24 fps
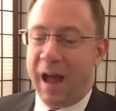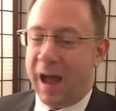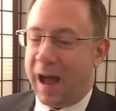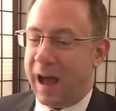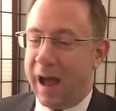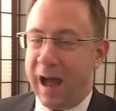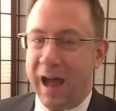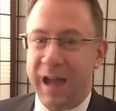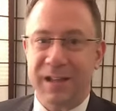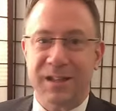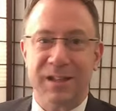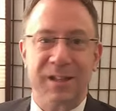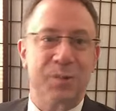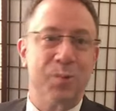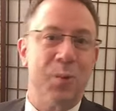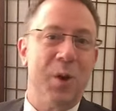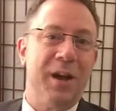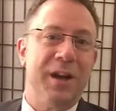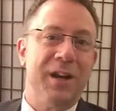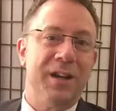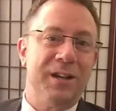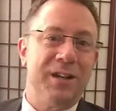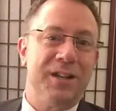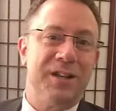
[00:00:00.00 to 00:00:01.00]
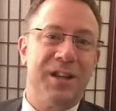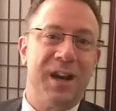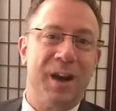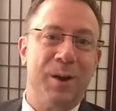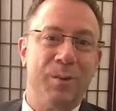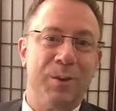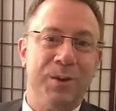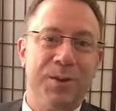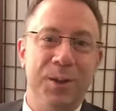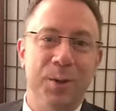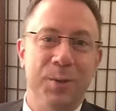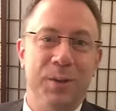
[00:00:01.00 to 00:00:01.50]
I just wanted to
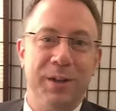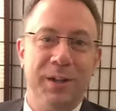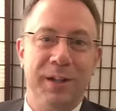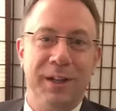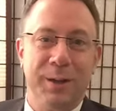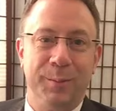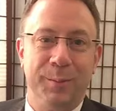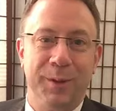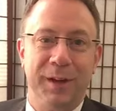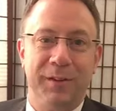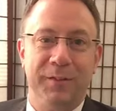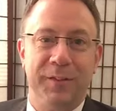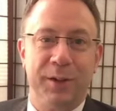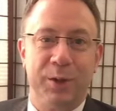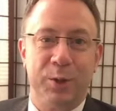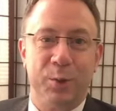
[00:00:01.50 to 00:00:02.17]
share with you a little bit of a